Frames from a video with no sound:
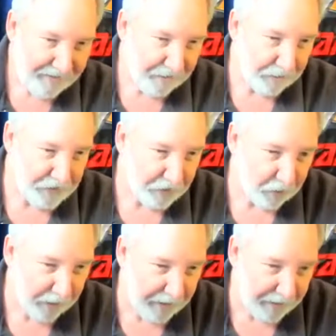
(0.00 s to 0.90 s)
It was the
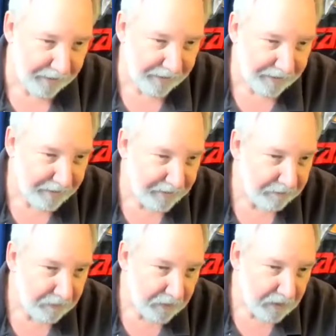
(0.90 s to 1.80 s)
grand,
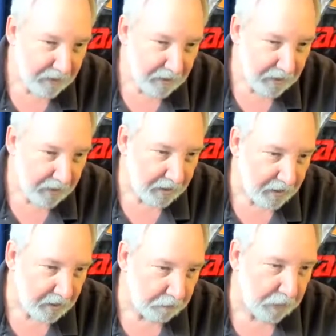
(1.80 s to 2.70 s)

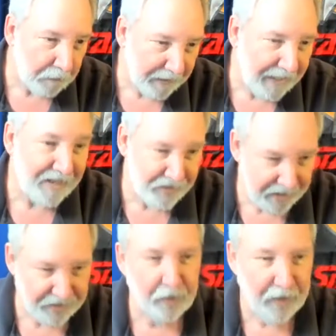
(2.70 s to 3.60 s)
uh, probably Cat
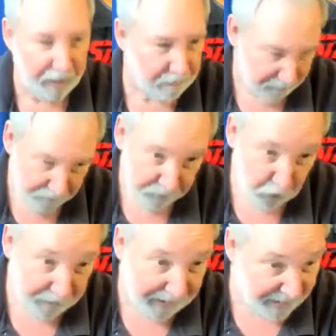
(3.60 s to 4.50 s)
6. Okay.
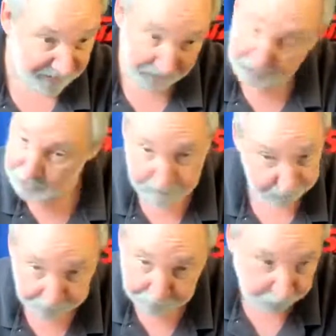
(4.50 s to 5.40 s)
Could be Cat 6
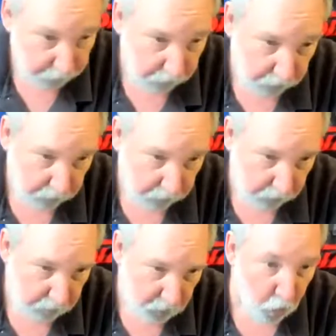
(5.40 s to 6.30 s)

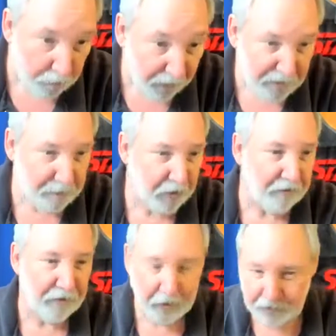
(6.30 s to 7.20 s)
or multi-mode
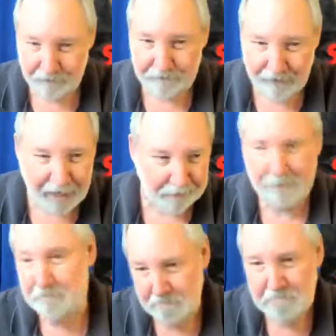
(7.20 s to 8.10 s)
if you're using fiber.
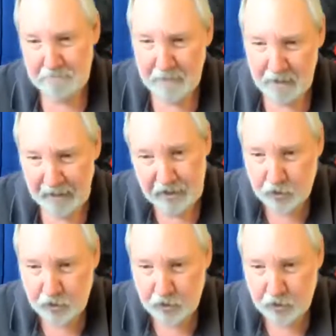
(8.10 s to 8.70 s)
It's